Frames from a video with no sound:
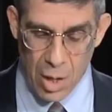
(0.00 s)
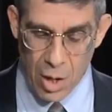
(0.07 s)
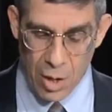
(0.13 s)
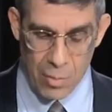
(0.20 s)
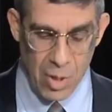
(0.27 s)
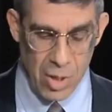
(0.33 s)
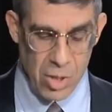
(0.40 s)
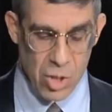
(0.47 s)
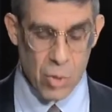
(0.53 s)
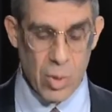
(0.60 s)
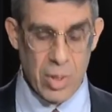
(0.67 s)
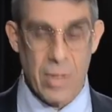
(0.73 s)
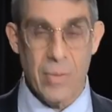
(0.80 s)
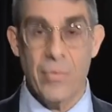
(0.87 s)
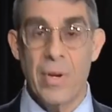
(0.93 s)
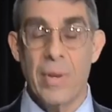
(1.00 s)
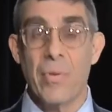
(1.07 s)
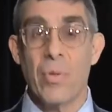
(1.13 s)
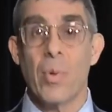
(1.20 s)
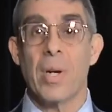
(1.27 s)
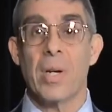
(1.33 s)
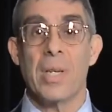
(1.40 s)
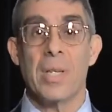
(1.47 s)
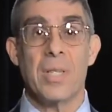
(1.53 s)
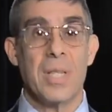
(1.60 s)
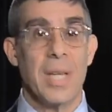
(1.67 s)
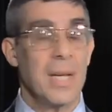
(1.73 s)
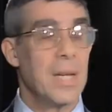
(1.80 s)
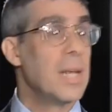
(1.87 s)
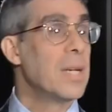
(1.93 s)
on March 25th, where he
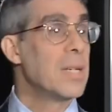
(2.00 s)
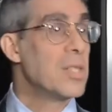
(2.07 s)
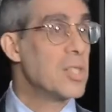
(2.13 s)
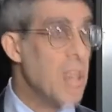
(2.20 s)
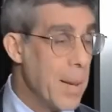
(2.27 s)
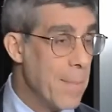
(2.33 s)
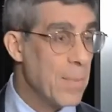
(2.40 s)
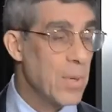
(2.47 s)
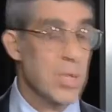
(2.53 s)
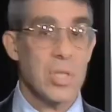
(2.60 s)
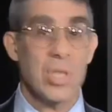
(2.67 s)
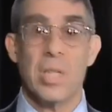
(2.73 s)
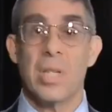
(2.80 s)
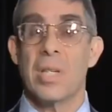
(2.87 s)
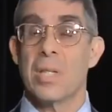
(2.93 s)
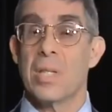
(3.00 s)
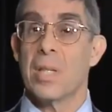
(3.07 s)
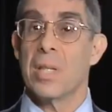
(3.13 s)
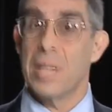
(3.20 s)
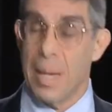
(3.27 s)
said Cyprus is the